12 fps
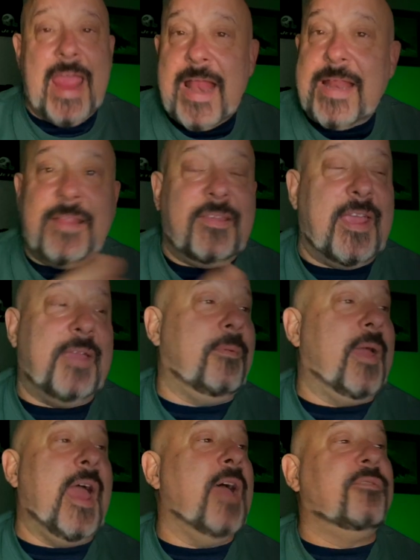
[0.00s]
any
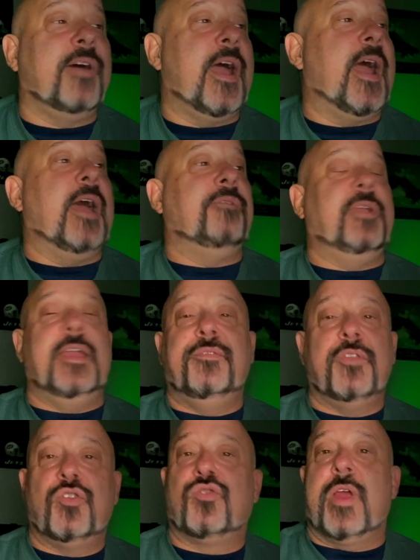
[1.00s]
team ever have in
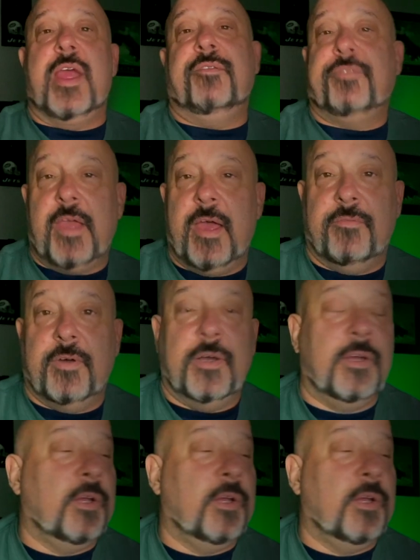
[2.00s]
the draft ever.